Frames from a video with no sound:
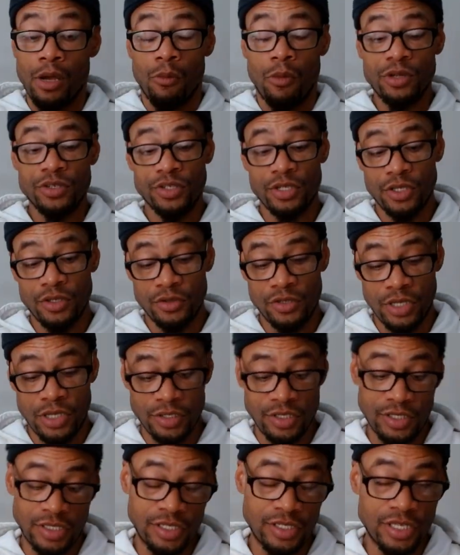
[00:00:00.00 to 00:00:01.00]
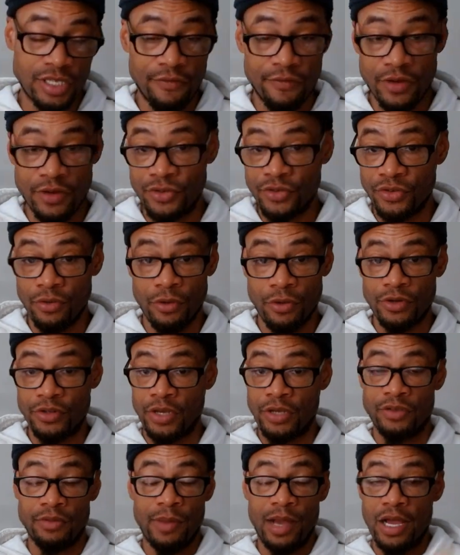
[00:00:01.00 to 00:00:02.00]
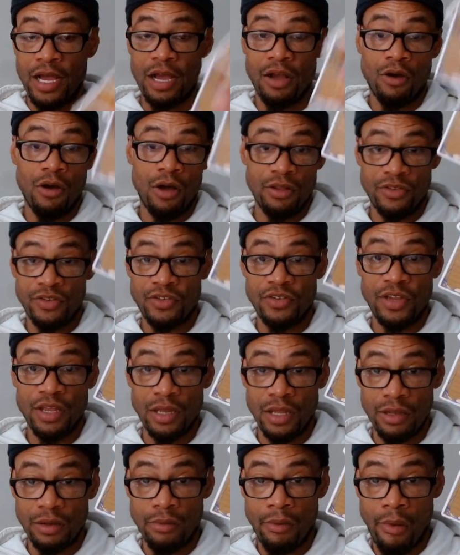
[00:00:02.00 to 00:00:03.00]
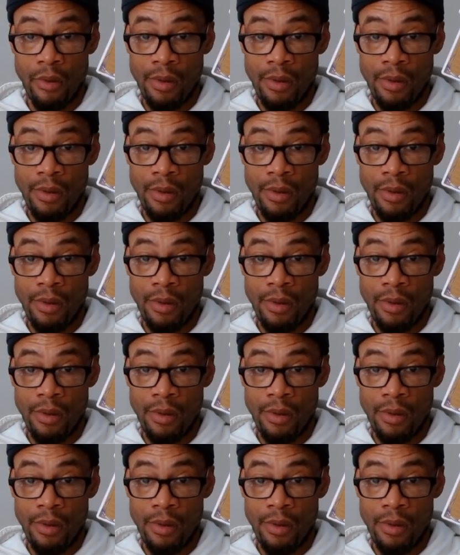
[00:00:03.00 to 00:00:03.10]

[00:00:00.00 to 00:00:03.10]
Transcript: Well, it's because it's the Seven of Swords. Like somebody got caught stealing.